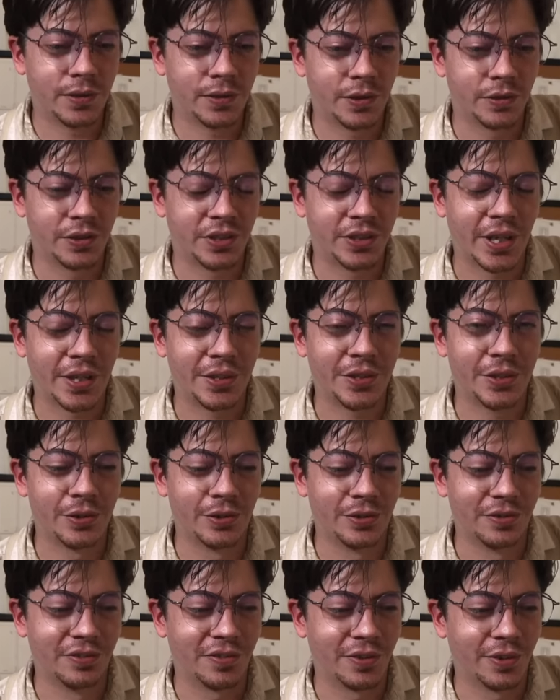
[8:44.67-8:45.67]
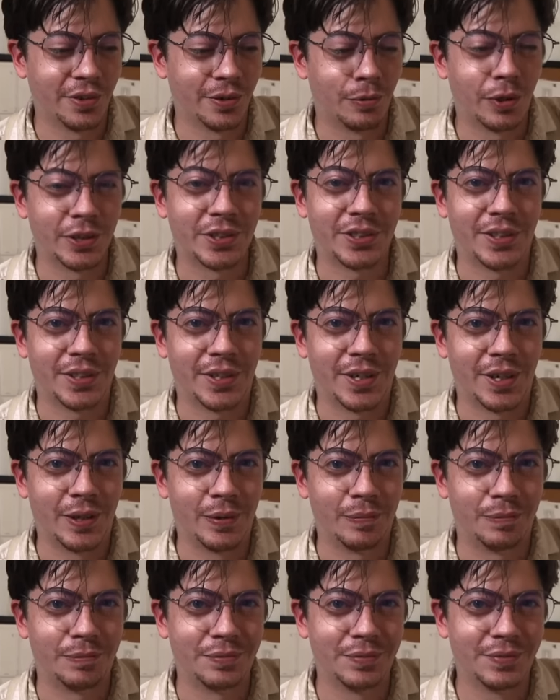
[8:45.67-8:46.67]
So stay tuned for what's to
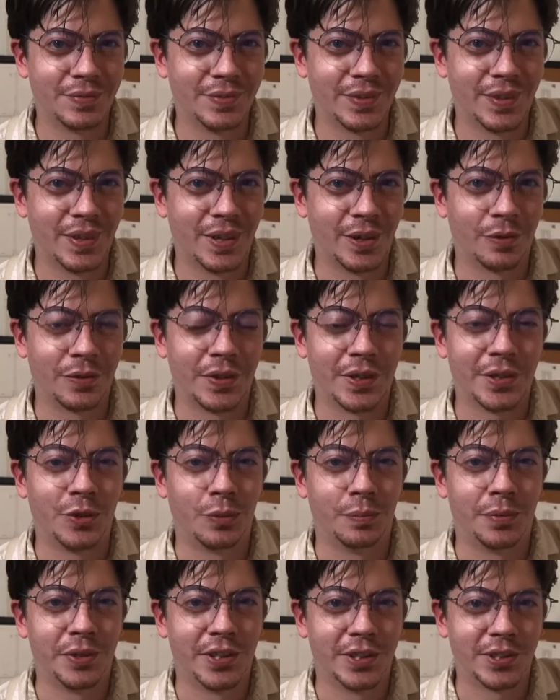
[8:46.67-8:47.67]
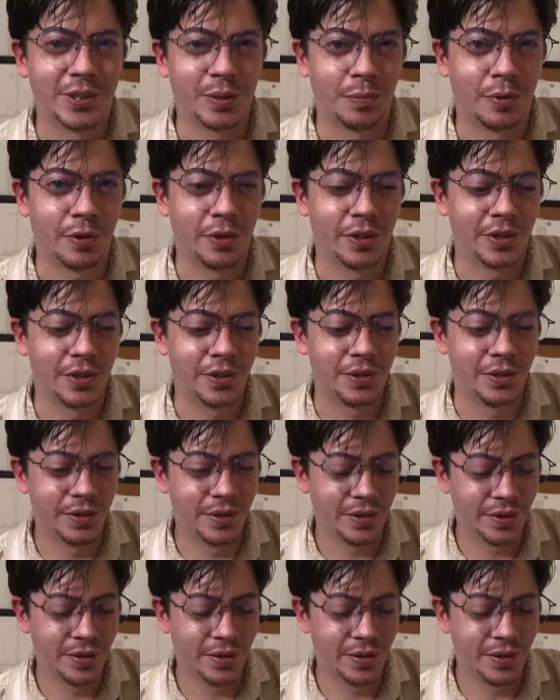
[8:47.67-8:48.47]
come. I don't think you'll be disappointed.